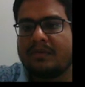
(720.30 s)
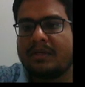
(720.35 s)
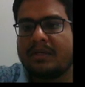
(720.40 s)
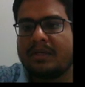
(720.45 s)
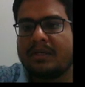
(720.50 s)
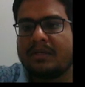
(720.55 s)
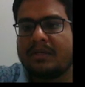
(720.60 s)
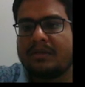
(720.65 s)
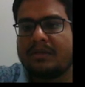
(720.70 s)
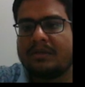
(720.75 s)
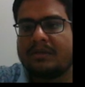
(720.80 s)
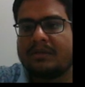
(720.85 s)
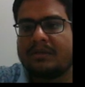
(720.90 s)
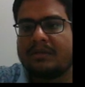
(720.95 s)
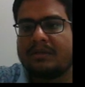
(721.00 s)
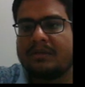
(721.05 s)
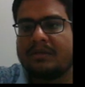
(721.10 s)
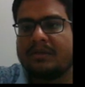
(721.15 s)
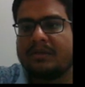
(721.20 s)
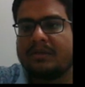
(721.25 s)
A
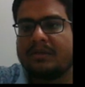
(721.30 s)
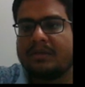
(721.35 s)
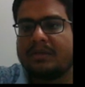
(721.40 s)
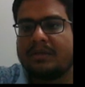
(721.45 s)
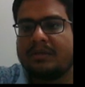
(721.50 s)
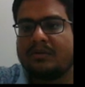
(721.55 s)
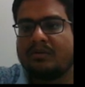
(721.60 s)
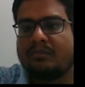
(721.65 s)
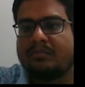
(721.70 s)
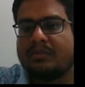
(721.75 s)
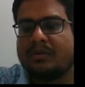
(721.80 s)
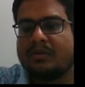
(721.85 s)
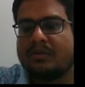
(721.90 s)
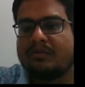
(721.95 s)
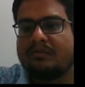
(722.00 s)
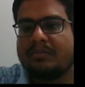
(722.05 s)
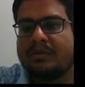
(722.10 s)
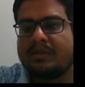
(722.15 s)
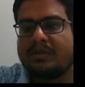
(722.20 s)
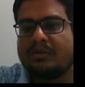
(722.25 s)
into P
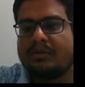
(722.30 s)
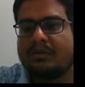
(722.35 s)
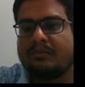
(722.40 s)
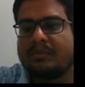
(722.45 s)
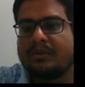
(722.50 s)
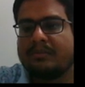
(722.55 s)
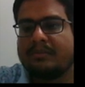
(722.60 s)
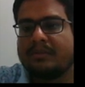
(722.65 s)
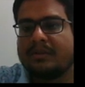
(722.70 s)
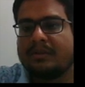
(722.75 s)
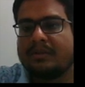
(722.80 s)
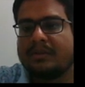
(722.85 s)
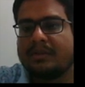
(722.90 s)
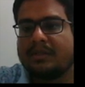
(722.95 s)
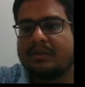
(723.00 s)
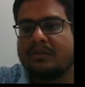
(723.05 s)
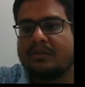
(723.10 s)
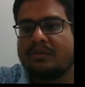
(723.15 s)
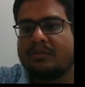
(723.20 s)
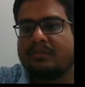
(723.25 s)
of B complement
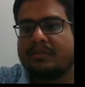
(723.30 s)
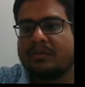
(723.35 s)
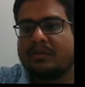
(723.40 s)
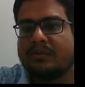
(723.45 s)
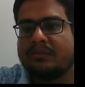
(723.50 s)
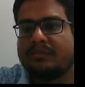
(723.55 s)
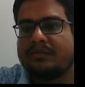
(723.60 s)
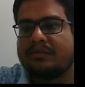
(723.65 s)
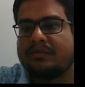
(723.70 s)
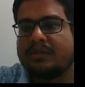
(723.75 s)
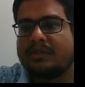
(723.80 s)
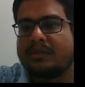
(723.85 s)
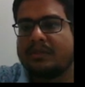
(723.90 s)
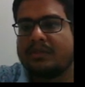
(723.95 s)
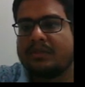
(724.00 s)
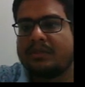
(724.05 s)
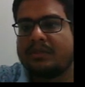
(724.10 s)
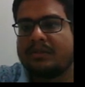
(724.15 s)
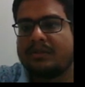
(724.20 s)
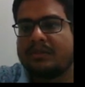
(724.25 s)
into P of C
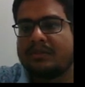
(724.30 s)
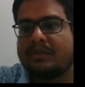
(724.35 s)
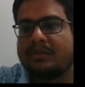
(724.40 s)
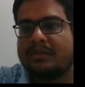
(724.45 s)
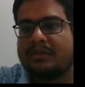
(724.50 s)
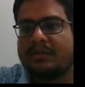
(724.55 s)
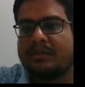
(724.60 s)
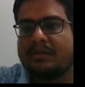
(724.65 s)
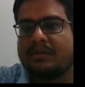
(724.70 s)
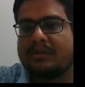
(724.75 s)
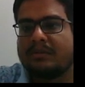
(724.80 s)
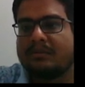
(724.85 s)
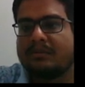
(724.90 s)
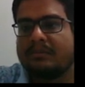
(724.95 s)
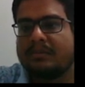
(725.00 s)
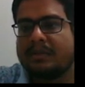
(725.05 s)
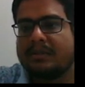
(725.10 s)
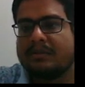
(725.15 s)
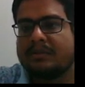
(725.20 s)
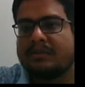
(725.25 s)

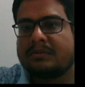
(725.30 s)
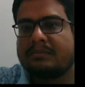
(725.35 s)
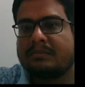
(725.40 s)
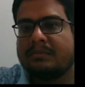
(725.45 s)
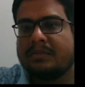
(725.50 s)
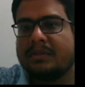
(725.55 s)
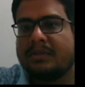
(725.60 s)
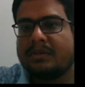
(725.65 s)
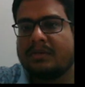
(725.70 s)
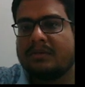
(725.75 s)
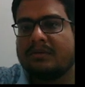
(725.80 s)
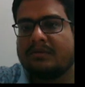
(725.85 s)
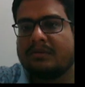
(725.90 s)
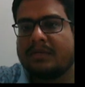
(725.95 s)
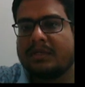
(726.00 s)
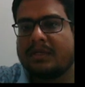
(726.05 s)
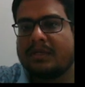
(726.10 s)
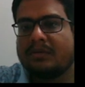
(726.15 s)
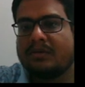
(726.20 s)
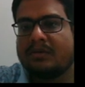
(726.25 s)
plus P of
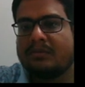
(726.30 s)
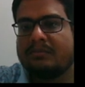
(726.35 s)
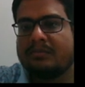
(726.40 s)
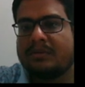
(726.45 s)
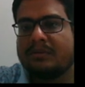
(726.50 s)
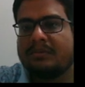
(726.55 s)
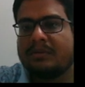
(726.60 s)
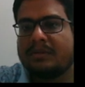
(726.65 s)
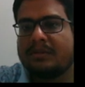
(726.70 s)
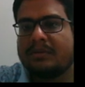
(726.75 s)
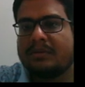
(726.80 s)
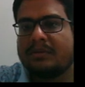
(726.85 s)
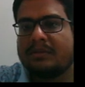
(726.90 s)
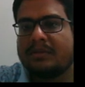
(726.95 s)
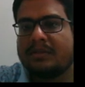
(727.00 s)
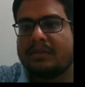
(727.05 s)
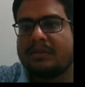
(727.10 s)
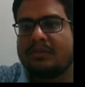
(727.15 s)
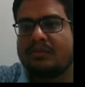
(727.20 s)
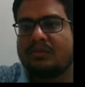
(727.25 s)
A complement
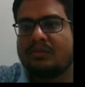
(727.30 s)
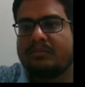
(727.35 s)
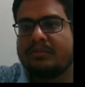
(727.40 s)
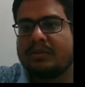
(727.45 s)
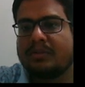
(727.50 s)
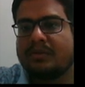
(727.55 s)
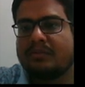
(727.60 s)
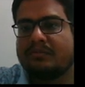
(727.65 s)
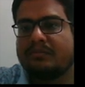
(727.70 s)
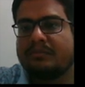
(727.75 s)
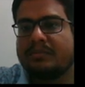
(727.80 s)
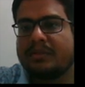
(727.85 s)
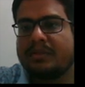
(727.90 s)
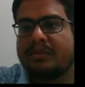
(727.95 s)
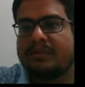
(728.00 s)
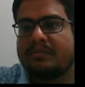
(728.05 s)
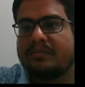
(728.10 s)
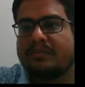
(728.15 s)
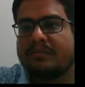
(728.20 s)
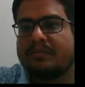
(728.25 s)
into P of B
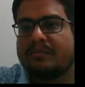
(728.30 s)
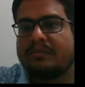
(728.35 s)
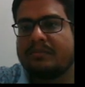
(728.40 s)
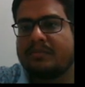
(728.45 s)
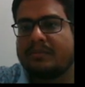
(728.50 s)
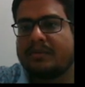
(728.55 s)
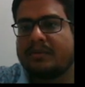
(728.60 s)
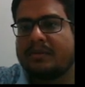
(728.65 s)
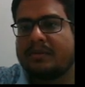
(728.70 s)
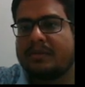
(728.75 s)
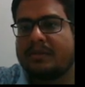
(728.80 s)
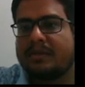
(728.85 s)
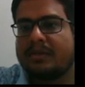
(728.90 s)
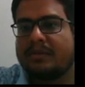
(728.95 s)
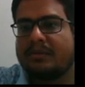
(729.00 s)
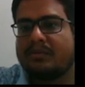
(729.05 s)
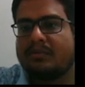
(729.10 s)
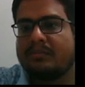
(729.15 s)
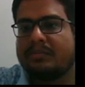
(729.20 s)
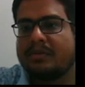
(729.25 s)

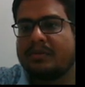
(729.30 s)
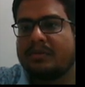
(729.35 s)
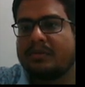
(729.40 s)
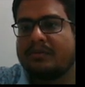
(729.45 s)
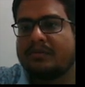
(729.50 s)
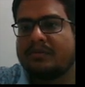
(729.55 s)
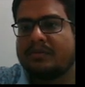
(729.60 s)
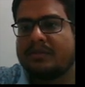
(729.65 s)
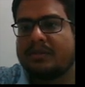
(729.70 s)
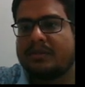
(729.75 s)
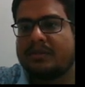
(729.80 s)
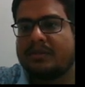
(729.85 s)
into P of C.